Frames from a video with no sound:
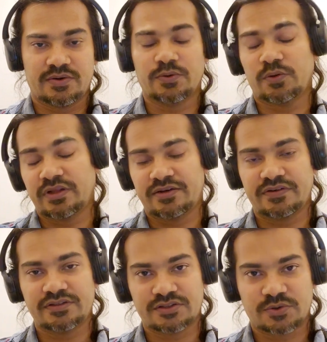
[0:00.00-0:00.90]
on that
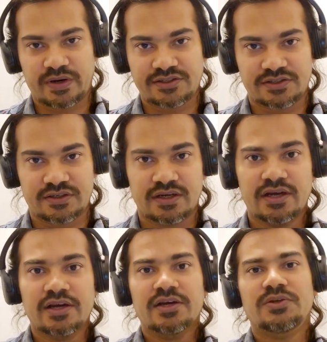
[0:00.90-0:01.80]
research question,
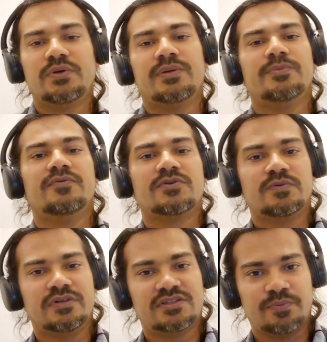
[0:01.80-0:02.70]
you can move
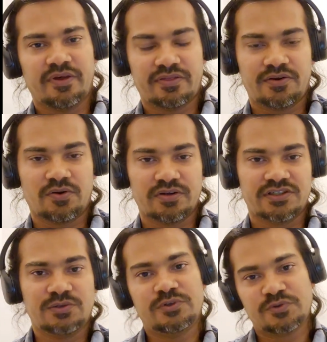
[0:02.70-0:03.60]
towards
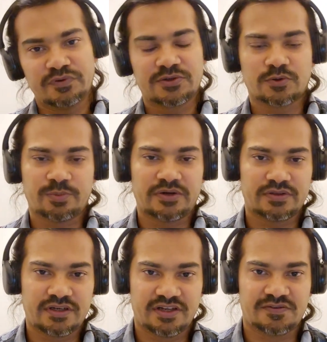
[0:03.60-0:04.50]
methodology, which we will talk about
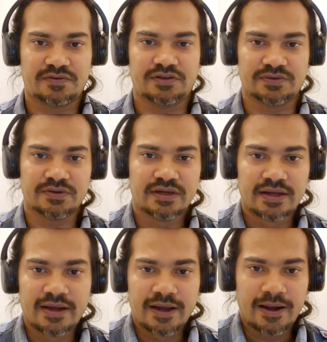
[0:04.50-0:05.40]
in the next video.
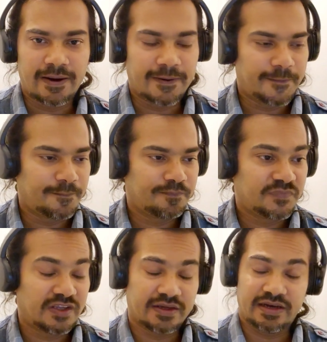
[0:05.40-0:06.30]

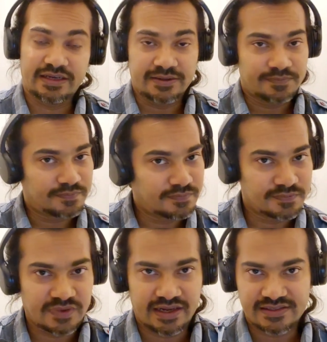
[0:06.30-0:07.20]
Yeah, again,
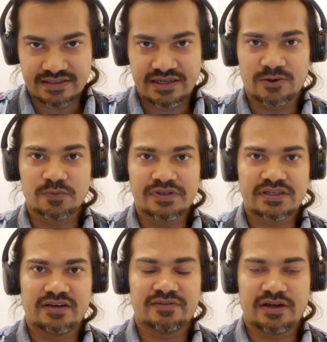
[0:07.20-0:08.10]
as I always
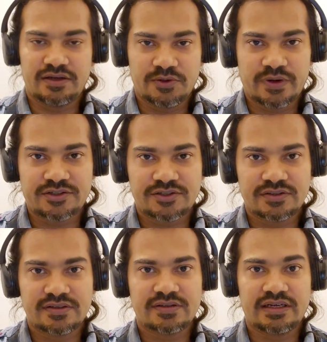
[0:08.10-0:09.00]
say, if there are any
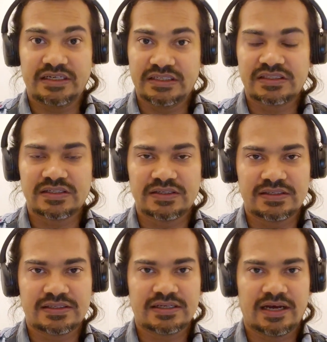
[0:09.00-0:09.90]
questions, any
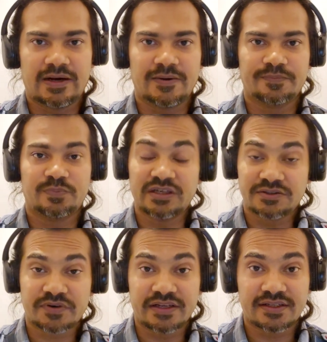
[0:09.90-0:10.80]
concerns,
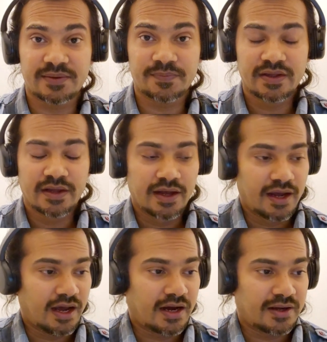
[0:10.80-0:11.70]
please raise them.
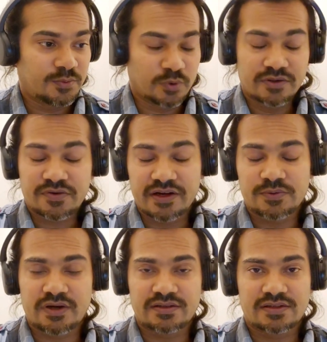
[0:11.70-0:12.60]
I will try
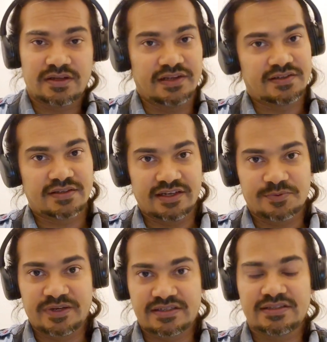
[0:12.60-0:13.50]
to answer as
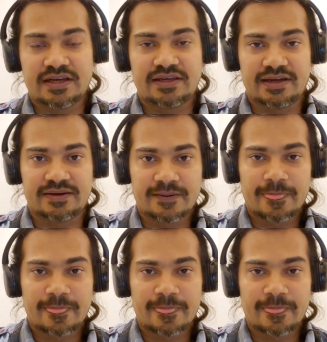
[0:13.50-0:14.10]
best as I can.